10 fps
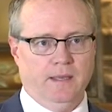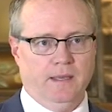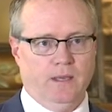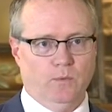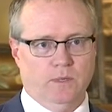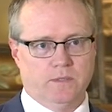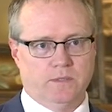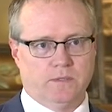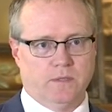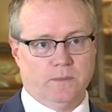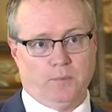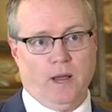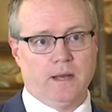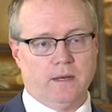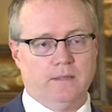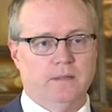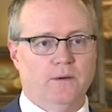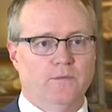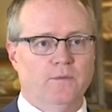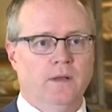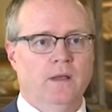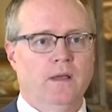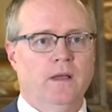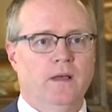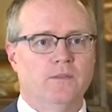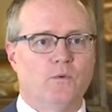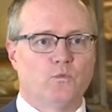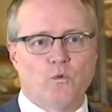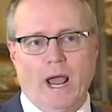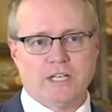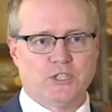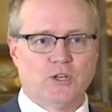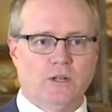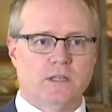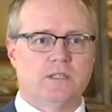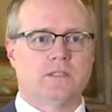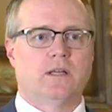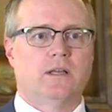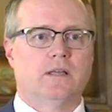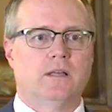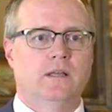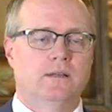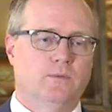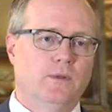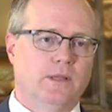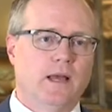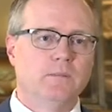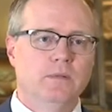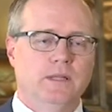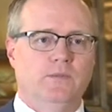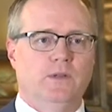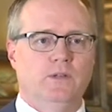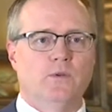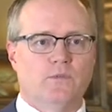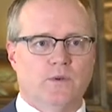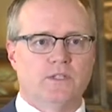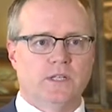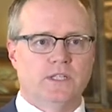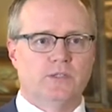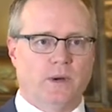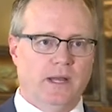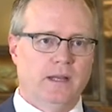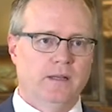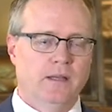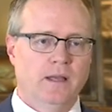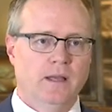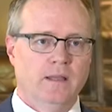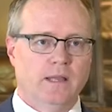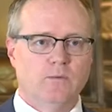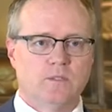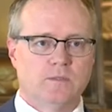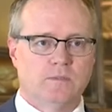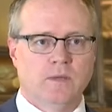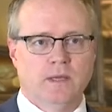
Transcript: He was the product of the rationalistic, really unbelieving university training that was